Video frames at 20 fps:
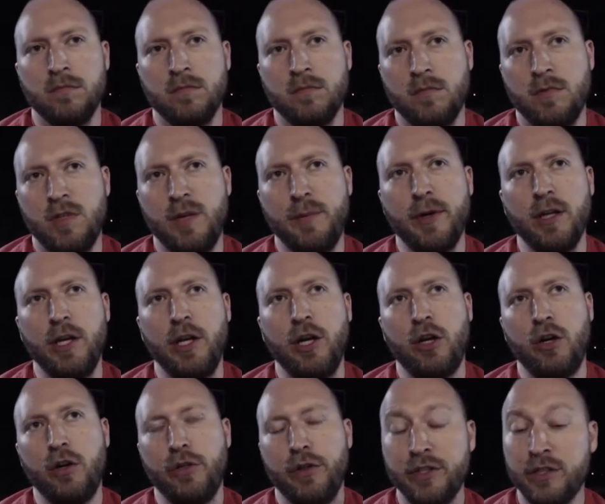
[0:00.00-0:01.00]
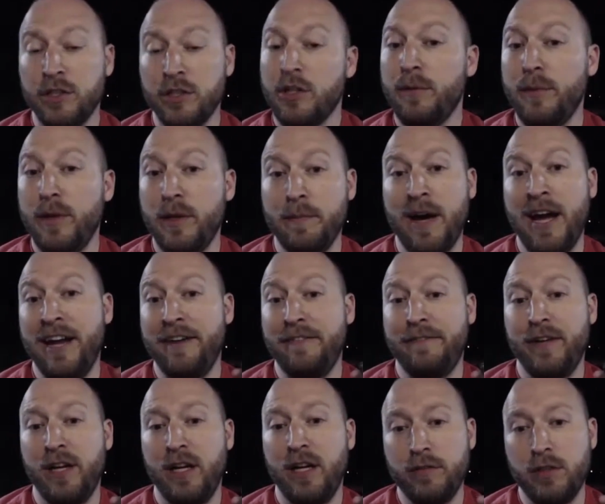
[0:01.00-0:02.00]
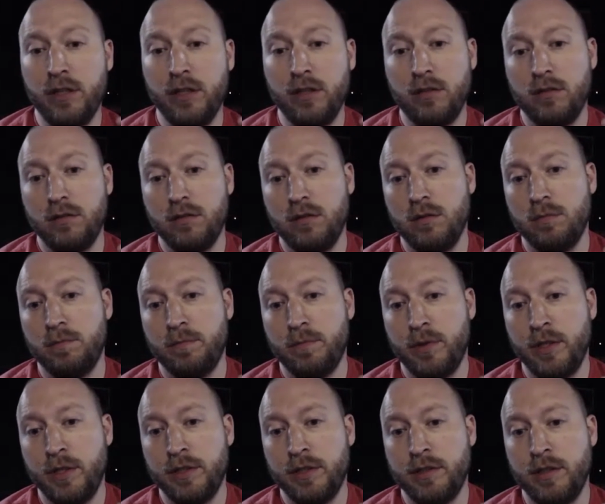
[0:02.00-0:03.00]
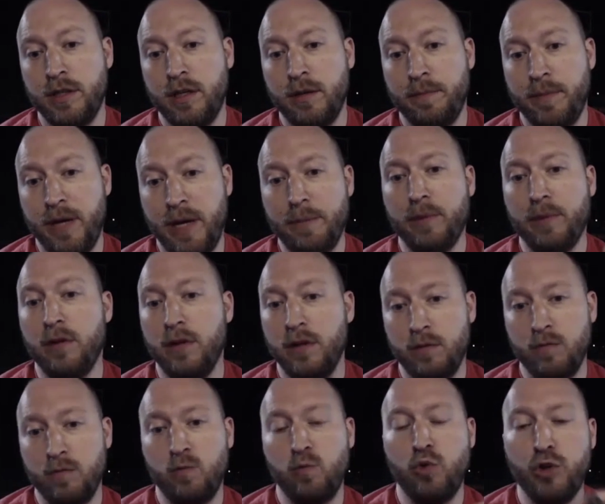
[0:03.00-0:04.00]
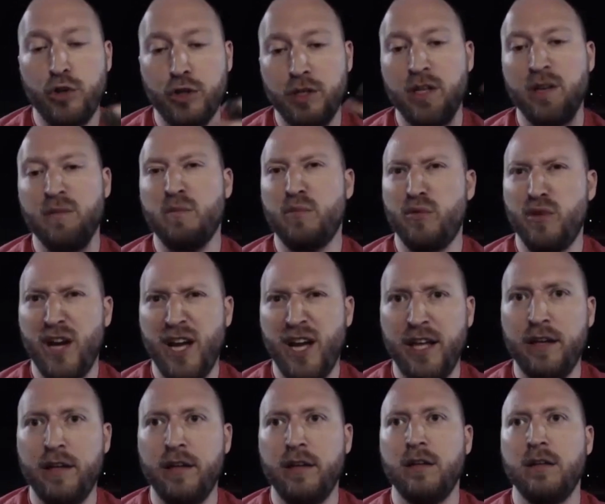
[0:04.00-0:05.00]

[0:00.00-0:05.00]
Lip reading: Typically earth isn't going to be my favorite, but pepper and wood and bread,